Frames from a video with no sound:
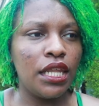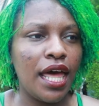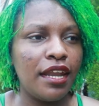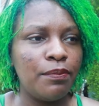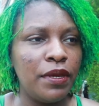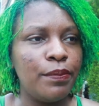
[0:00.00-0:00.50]
A
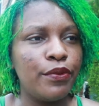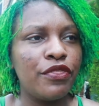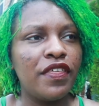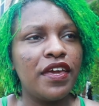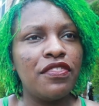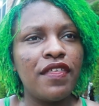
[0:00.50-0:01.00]
lot of people
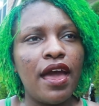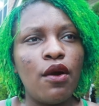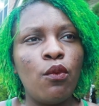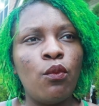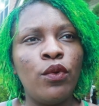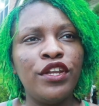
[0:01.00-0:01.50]
think
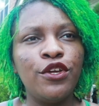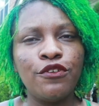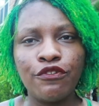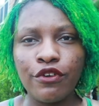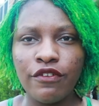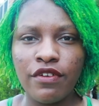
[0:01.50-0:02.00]
that when you're
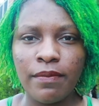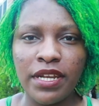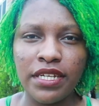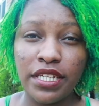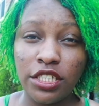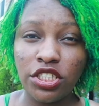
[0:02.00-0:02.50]
free free from
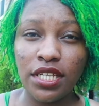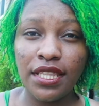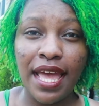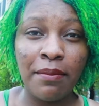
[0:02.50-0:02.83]
an addiction,